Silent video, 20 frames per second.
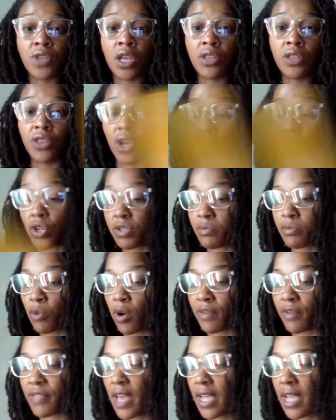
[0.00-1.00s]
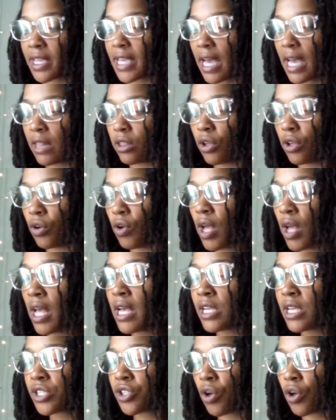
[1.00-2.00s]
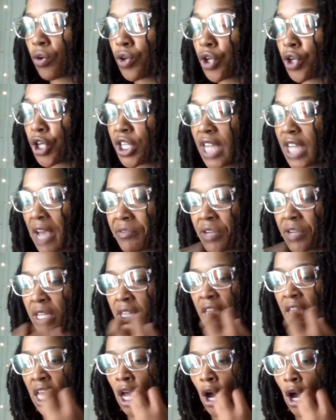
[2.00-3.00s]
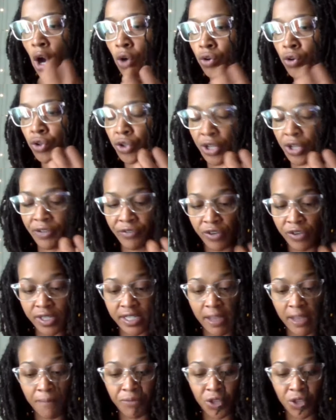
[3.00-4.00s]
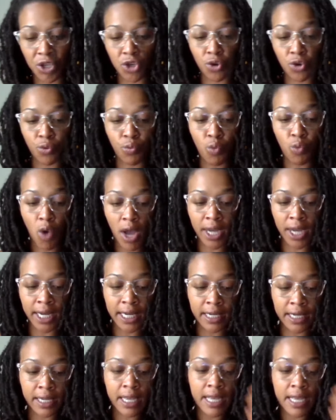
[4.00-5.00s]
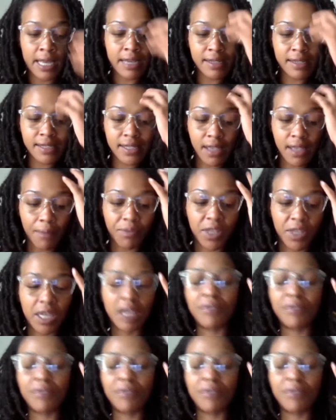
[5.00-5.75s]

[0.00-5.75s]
There goes more of that yellow. So you're definitely hungry for something. You're wanting something.